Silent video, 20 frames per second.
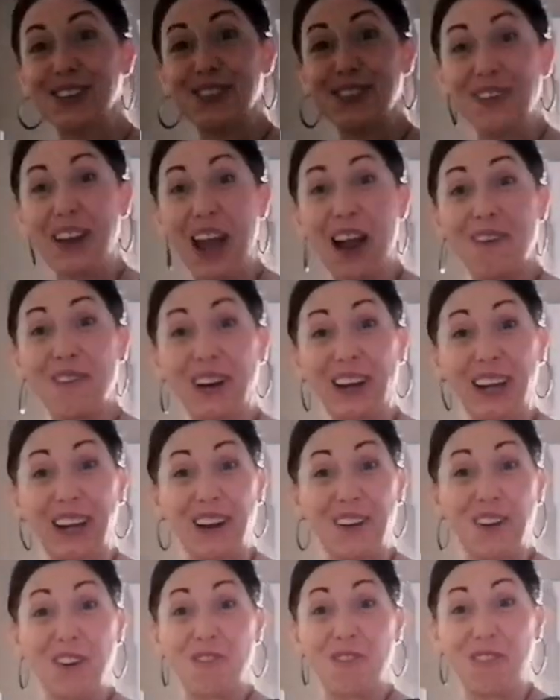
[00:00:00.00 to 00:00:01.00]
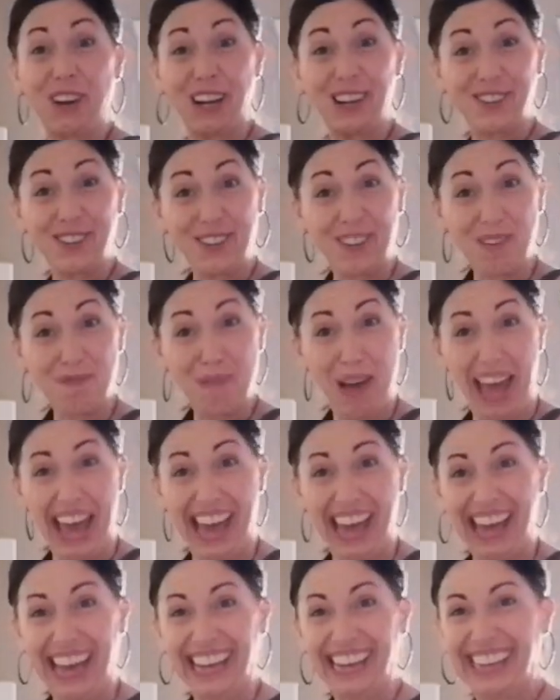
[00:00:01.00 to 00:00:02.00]
So now we're going to reach in the
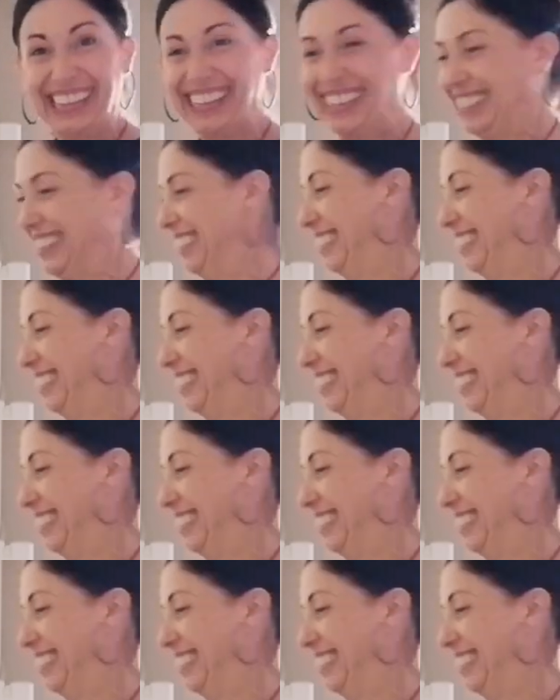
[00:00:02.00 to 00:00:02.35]
bag